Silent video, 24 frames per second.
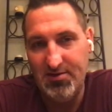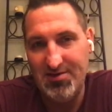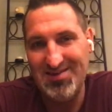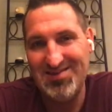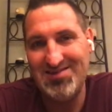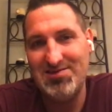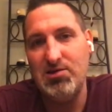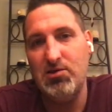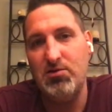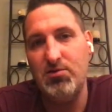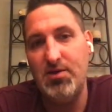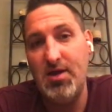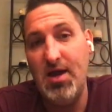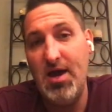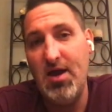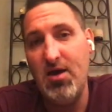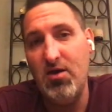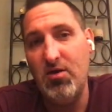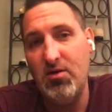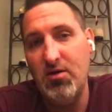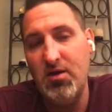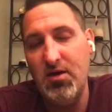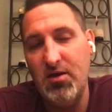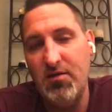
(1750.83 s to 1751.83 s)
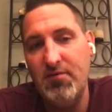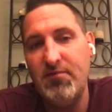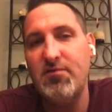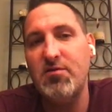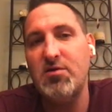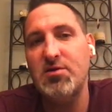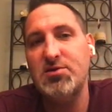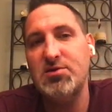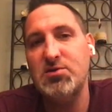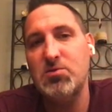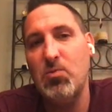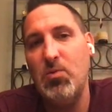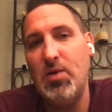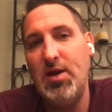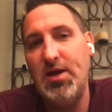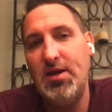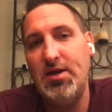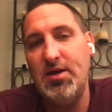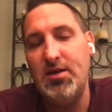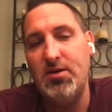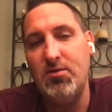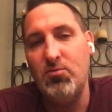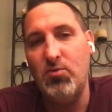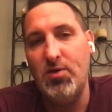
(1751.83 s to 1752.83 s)
to sell now versus
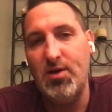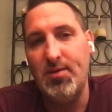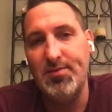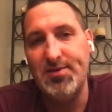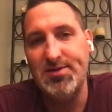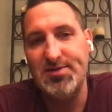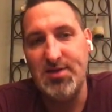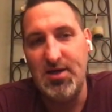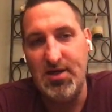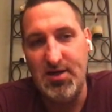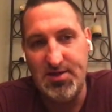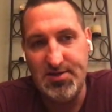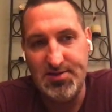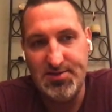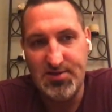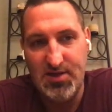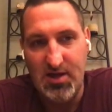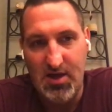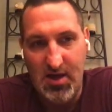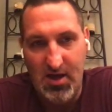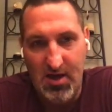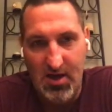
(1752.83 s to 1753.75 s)
waiting, what I'm going to say is